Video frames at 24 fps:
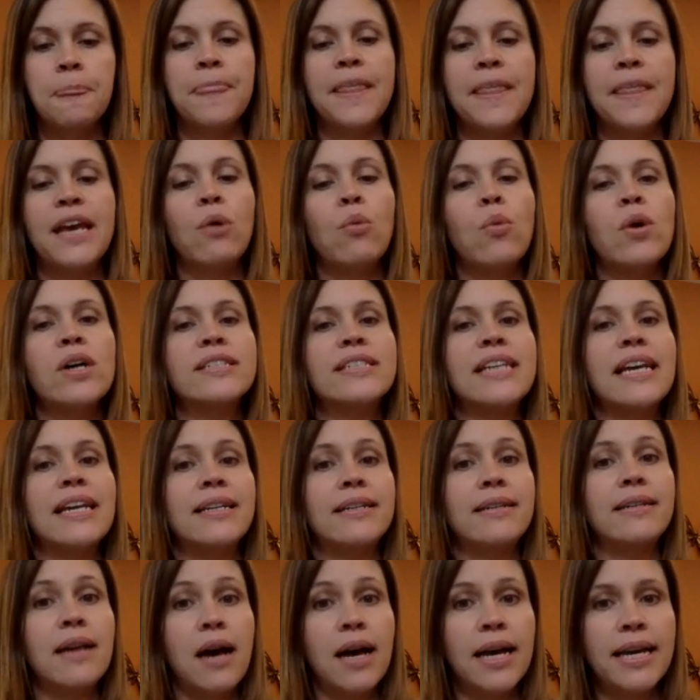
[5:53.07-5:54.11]
it was at
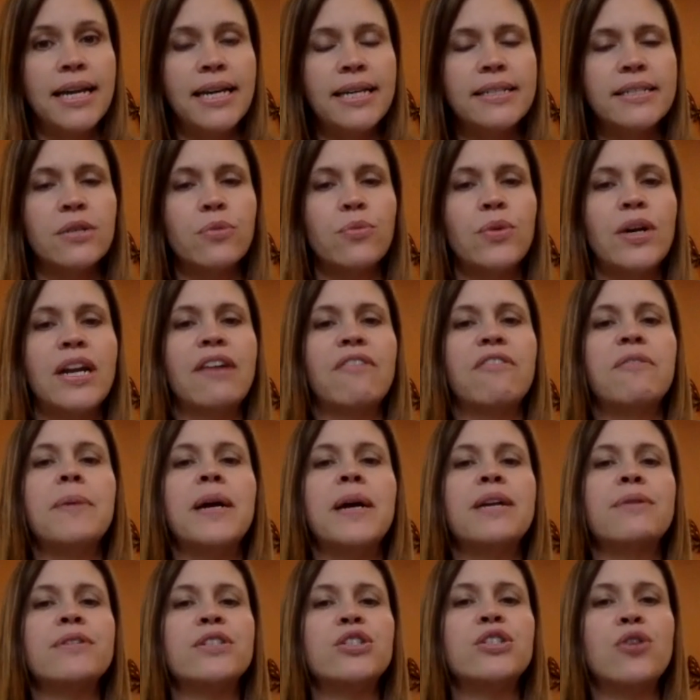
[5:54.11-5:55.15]
night when
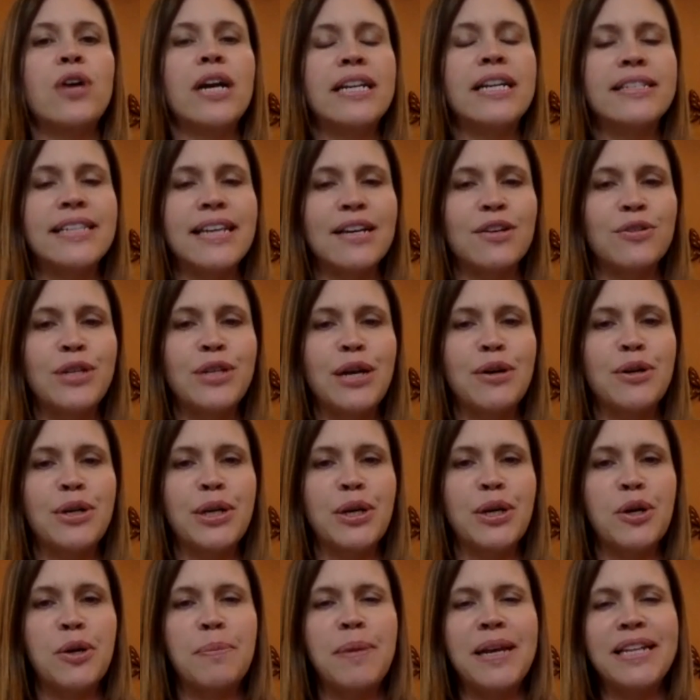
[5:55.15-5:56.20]
everybody was trying to settle down and
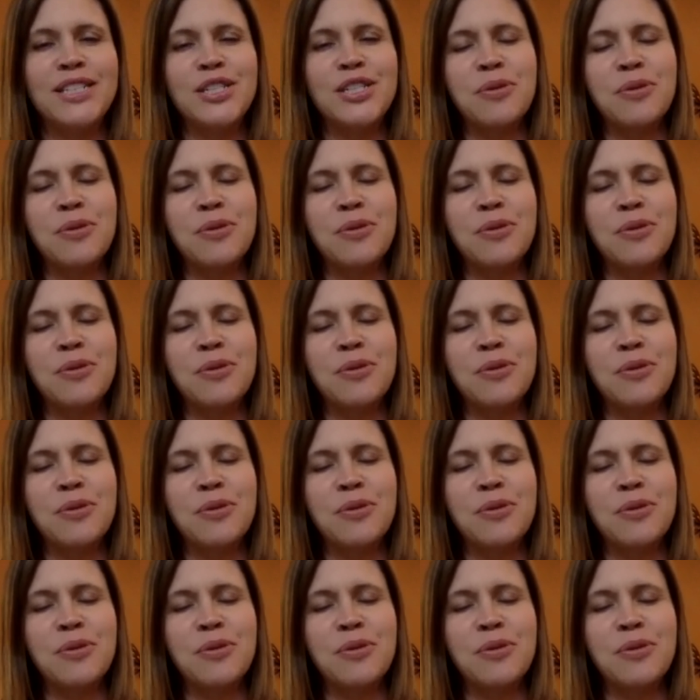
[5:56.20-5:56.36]
go to bed.